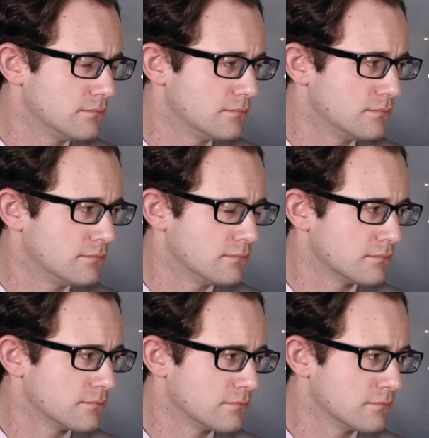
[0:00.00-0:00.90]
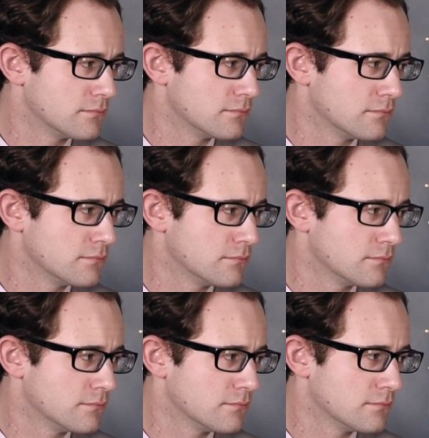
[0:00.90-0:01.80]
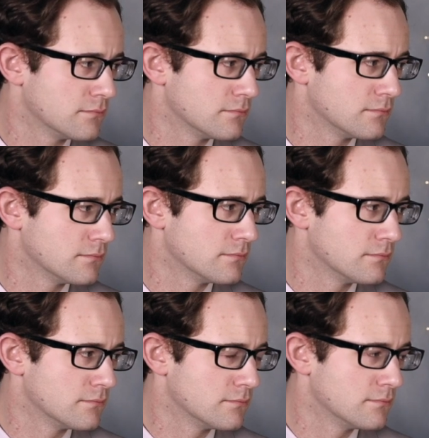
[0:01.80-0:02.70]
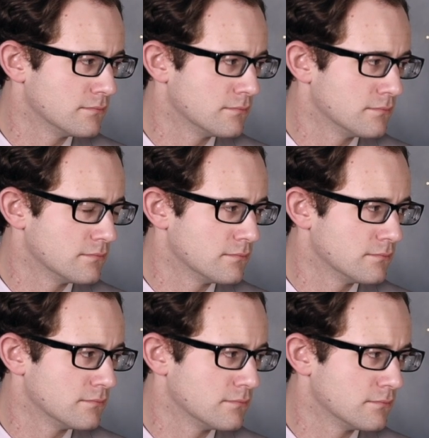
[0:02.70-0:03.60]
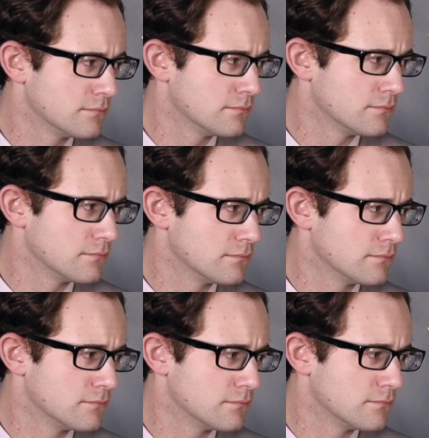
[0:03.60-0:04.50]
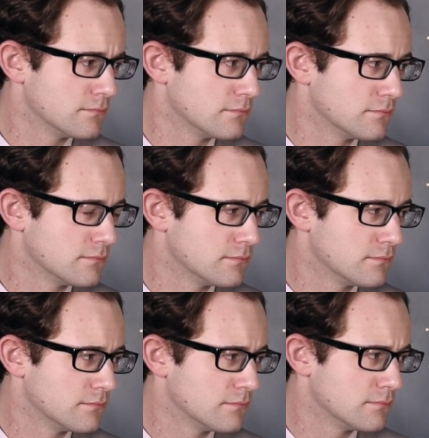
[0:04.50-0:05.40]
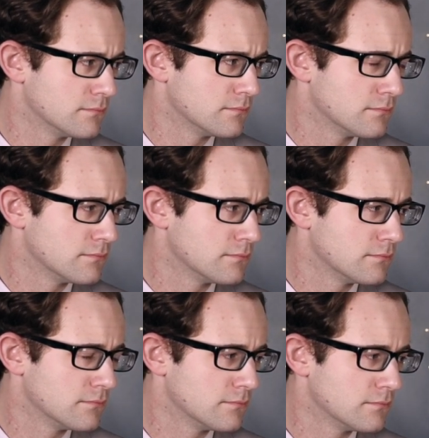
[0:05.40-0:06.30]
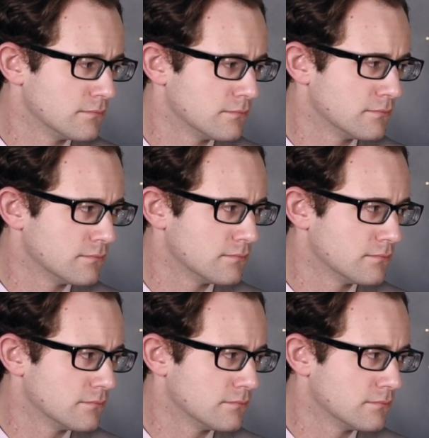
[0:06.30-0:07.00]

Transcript: (not speaking)